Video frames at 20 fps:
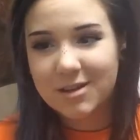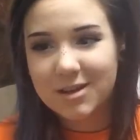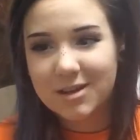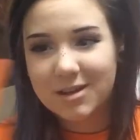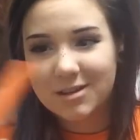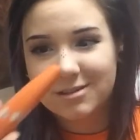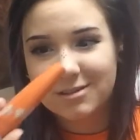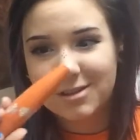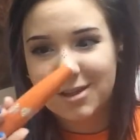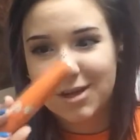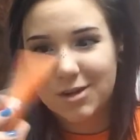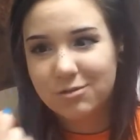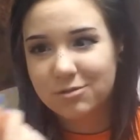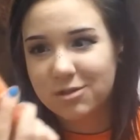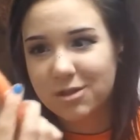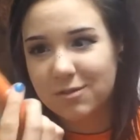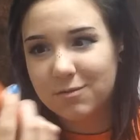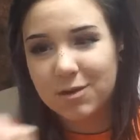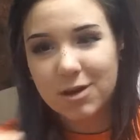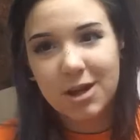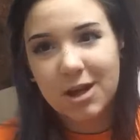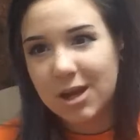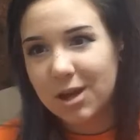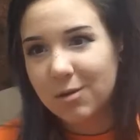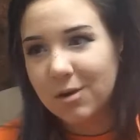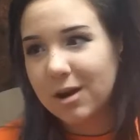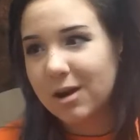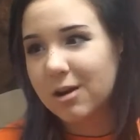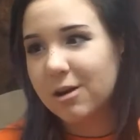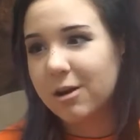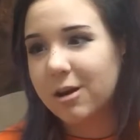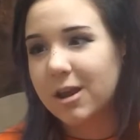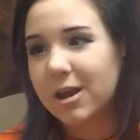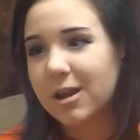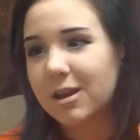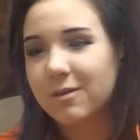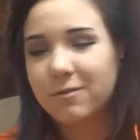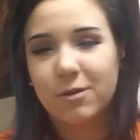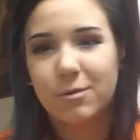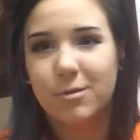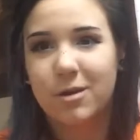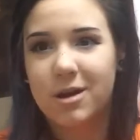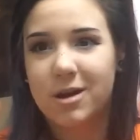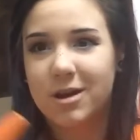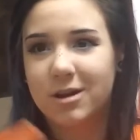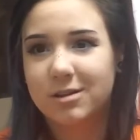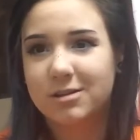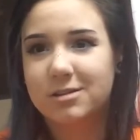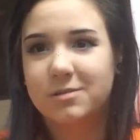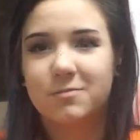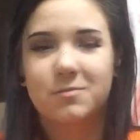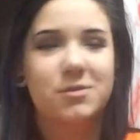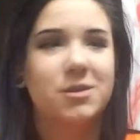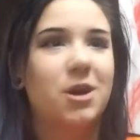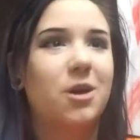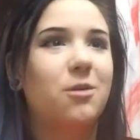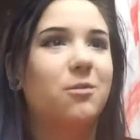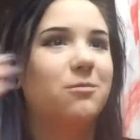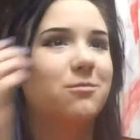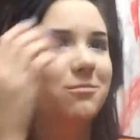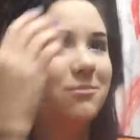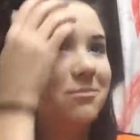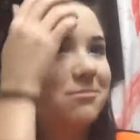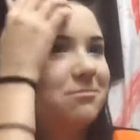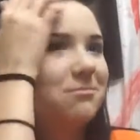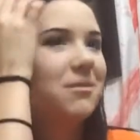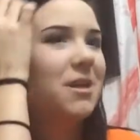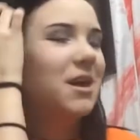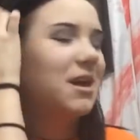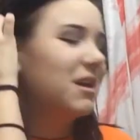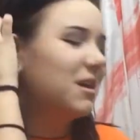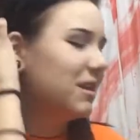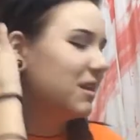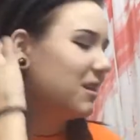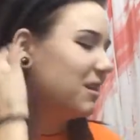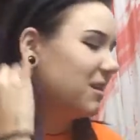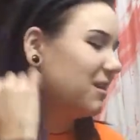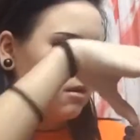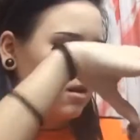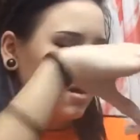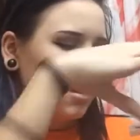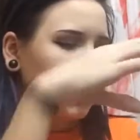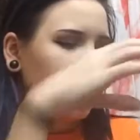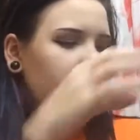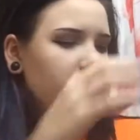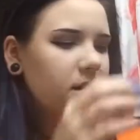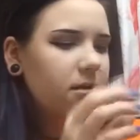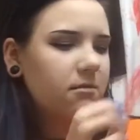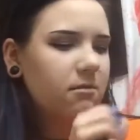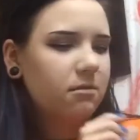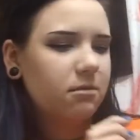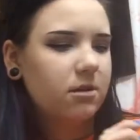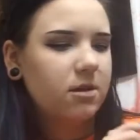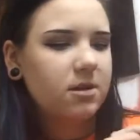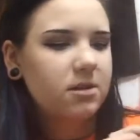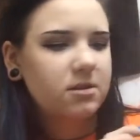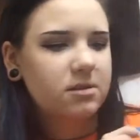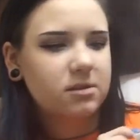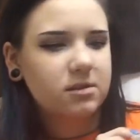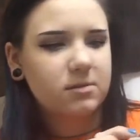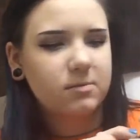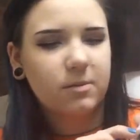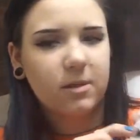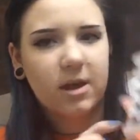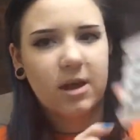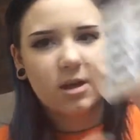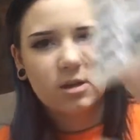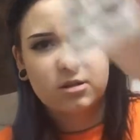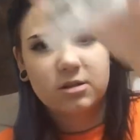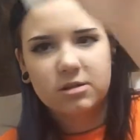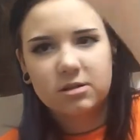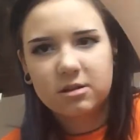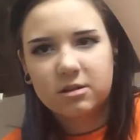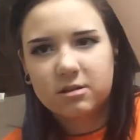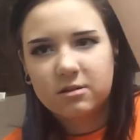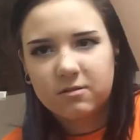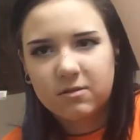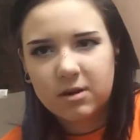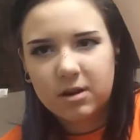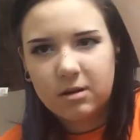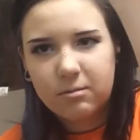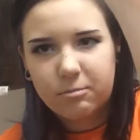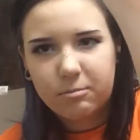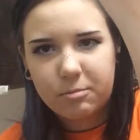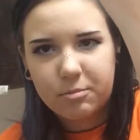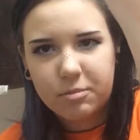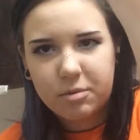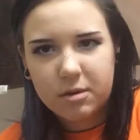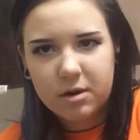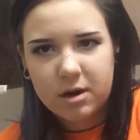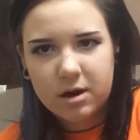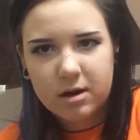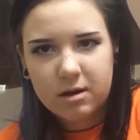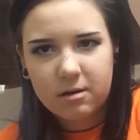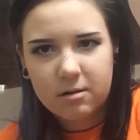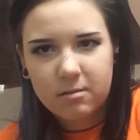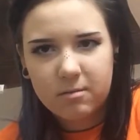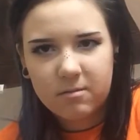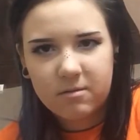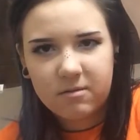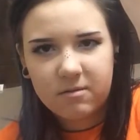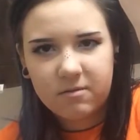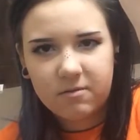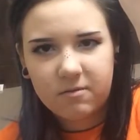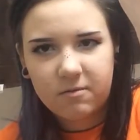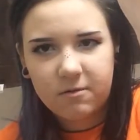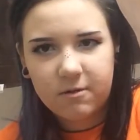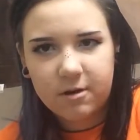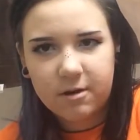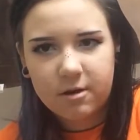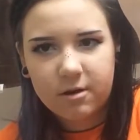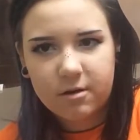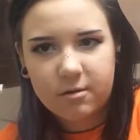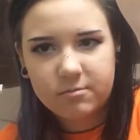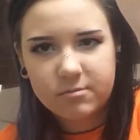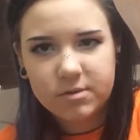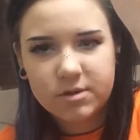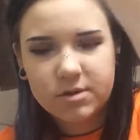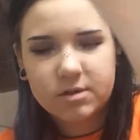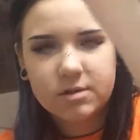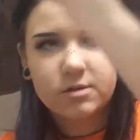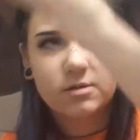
it doesn't say cruelty free anywhere on any of their products, so. I got these lashes on the very bottom from